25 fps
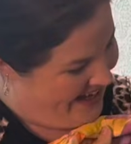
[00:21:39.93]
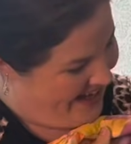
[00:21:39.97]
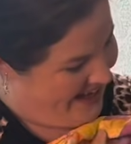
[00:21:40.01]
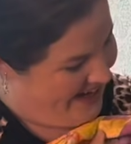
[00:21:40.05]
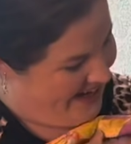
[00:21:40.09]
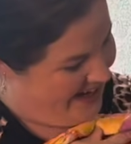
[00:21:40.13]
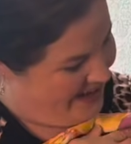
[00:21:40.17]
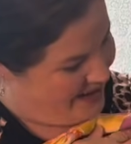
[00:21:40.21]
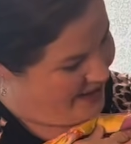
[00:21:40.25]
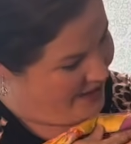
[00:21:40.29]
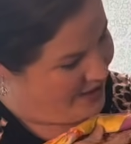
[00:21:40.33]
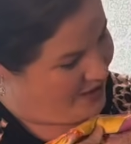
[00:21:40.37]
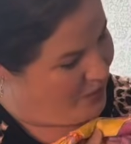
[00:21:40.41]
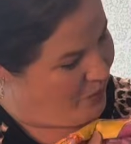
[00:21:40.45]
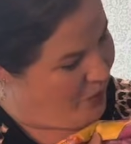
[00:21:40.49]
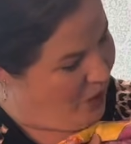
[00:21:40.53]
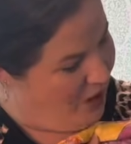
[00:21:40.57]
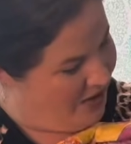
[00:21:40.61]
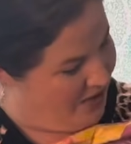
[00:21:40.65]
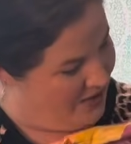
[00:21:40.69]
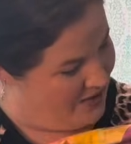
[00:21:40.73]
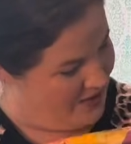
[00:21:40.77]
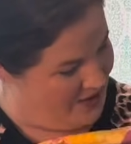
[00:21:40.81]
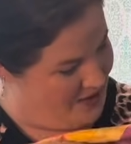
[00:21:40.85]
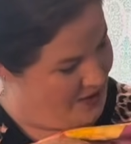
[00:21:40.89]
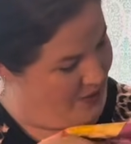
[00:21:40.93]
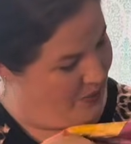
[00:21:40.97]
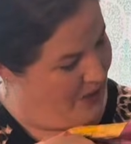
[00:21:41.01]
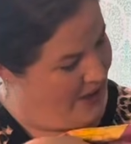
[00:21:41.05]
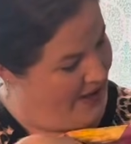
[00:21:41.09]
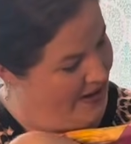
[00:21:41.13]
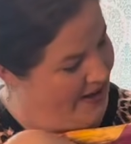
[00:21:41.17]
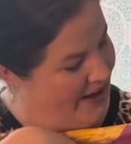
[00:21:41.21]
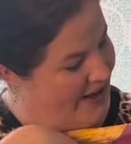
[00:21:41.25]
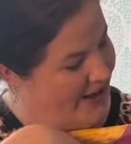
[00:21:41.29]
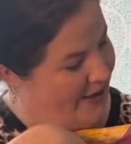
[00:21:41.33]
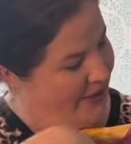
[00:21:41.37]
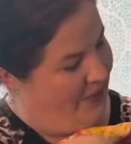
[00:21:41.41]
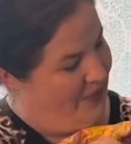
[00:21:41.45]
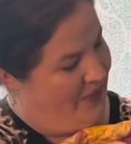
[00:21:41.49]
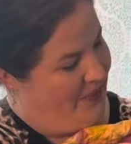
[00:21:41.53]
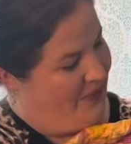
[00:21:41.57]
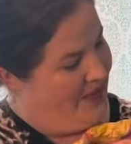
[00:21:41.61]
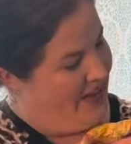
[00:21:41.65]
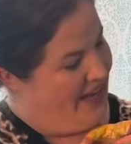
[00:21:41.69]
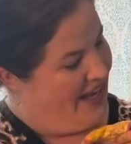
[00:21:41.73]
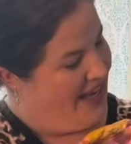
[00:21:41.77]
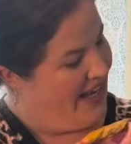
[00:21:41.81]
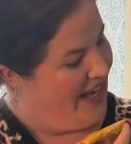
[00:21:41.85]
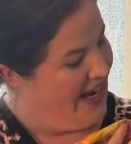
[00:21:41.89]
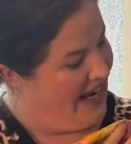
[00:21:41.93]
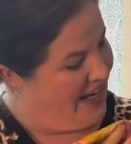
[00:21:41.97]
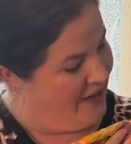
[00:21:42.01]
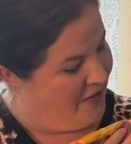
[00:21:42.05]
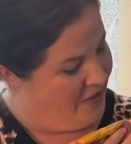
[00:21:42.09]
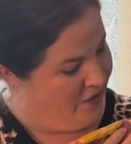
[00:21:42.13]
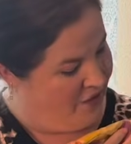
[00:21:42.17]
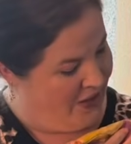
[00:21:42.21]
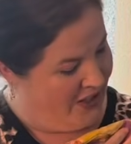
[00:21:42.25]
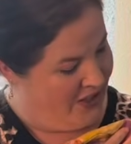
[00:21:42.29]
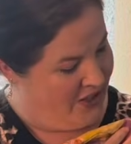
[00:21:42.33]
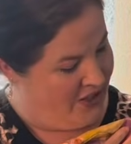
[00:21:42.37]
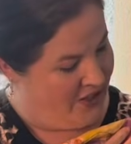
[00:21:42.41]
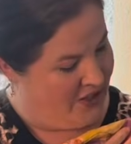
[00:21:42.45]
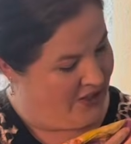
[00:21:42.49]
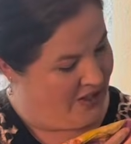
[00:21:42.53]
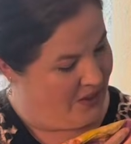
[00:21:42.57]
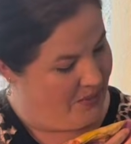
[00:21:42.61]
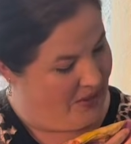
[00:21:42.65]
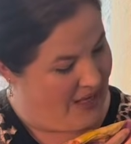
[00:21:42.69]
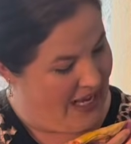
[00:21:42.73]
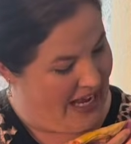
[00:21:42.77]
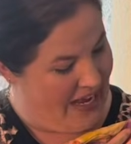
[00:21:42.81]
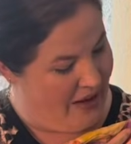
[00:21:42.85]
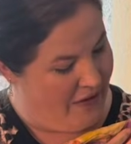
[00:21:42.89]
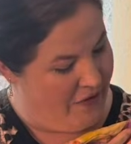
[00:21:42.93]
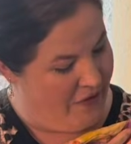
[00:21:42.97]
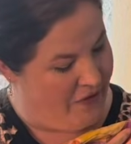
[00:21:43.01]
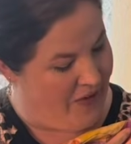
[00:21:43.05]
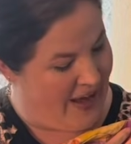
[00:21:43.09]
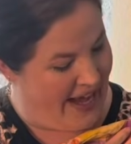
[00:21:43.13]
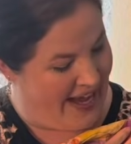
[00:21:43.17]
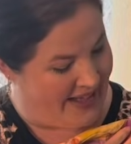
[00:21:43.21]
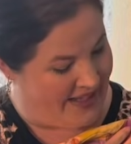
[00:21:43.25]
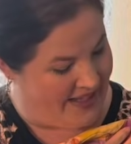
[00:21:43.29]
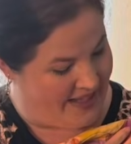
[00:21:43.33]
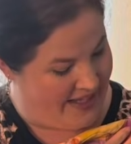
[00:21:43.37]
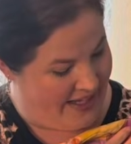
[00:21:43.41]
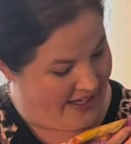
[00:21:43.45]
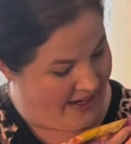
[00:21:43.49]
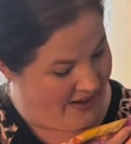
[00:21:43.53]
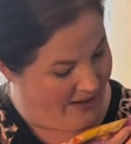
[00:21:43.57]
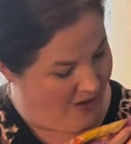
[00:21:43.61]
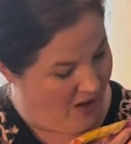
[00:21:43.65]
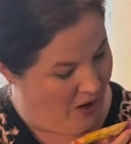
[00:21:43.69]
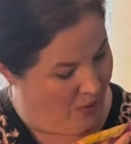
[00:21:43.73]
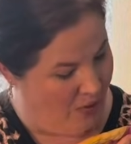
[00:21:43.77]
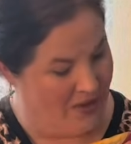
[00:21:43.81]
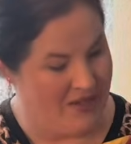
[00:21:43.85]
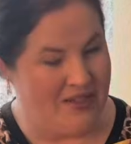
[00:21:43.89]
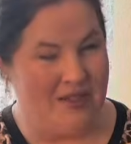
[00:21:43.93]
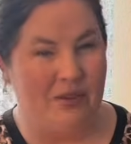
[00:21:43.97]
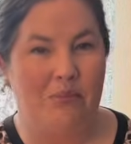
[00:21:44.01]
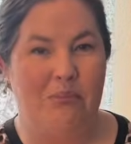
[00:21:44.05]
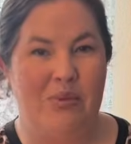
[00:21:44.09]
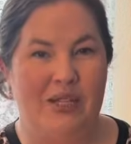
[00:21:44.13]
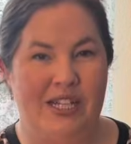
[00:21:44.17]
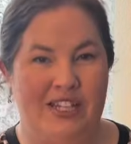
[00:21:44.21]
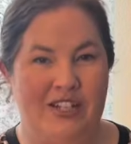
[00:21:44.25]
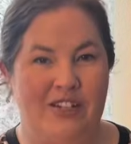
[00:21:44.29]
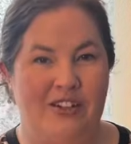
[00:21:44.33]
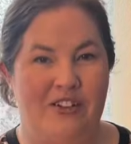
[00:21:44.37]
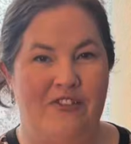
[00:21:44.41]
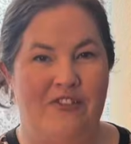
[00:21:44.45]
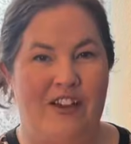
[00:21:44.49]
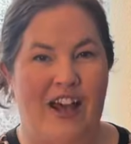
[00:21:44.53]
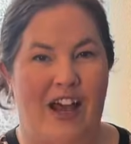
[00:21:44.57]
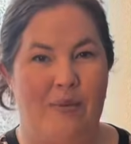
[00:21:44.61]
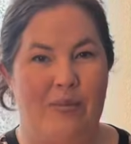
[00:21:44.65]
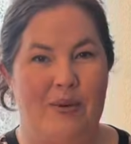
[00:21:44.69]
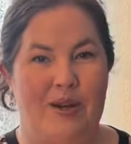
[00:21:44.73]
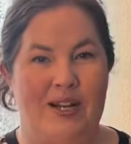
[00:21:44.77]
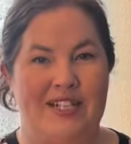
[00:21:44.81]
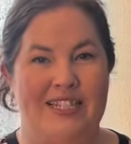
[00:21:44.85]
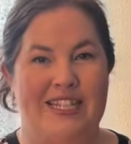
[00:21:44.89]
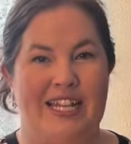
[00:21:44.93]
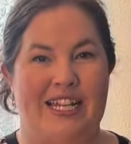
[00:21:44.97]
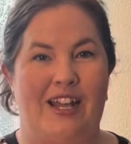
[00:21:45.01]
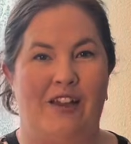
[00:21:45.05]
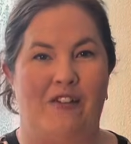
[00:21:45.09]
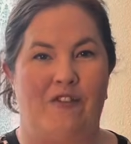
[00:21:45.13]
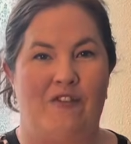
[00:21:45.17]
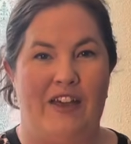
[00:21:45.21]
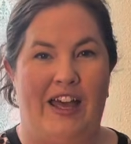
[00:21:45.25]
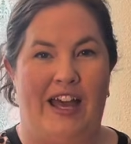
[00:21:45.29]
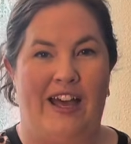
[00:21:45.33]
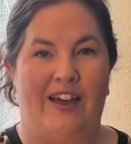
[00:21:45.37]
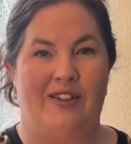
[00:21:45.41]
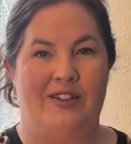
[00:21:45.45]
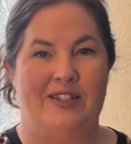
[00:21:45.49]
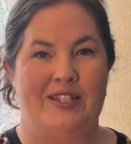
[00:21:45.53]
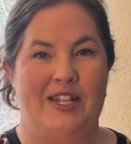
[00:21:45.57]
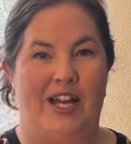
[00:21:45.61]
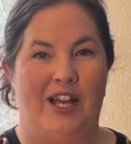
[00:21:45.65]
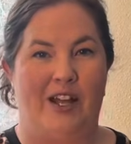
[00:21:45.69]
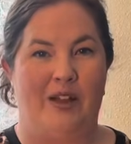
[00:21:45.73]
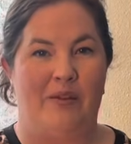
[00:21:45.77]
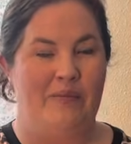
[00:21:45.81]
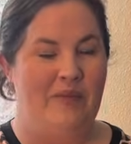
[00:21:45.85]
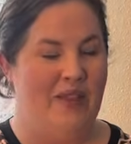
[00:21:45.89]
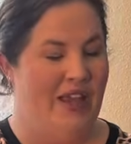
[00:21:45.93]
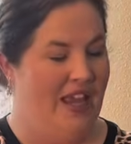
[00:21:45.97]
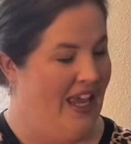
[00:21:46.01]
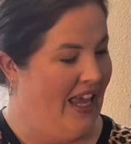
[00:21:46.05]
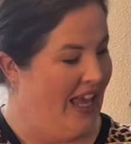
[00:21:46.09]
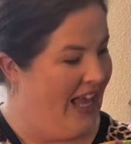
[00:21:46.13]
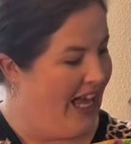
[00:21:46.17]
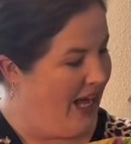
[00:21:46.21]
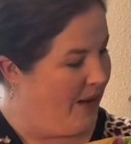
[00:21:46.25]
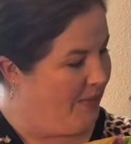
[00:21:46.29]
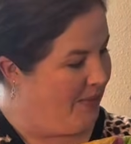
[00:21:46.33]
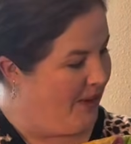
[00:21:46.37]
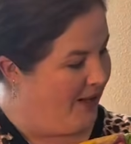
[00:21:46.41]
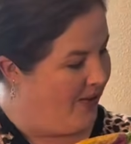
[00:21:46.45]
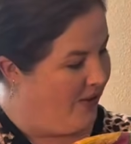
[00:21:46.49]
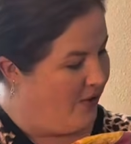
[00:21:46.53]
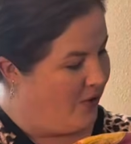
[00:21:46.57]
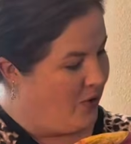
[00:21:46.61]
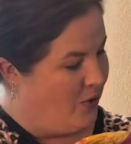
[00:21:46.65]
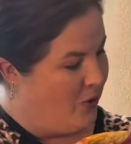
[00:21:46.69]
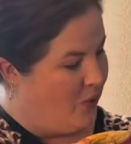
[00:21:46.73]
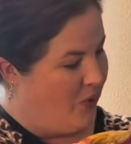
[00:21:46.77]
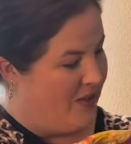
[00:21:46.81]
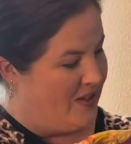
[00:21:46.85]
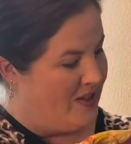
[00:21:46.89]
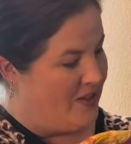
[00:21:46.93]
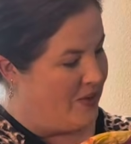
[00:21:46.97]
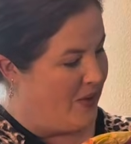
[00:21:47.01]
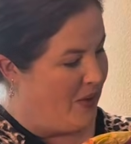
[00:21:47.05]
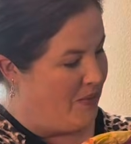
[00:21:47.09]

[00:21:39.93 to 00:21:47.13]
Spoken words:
it's a swallows in the window, and it features some cave facet along with some blender fabrics that I found at my local quilt store.